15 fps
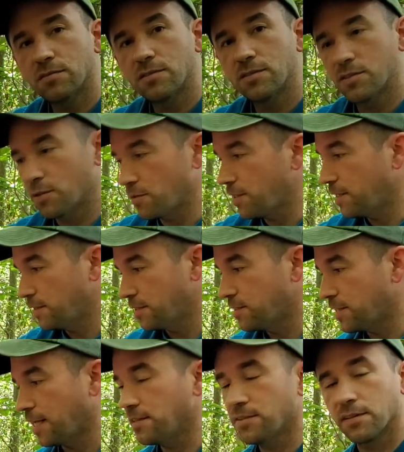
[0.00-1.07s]
so that the
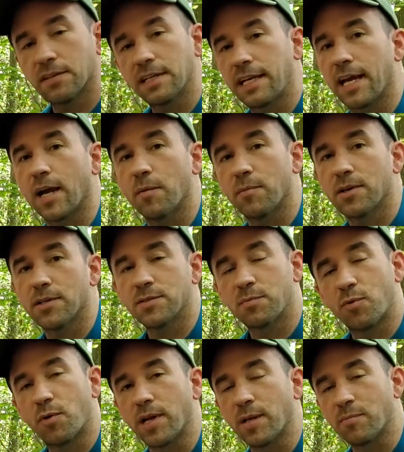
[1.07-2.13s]
sensor of the camera is
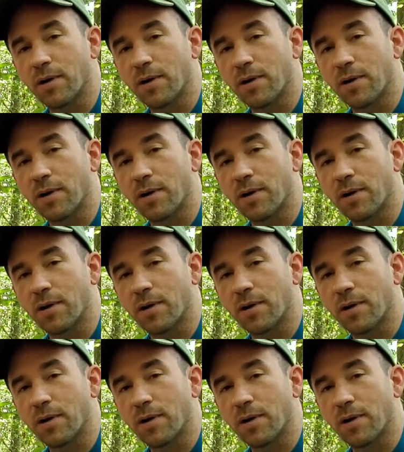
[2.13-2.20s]
pointing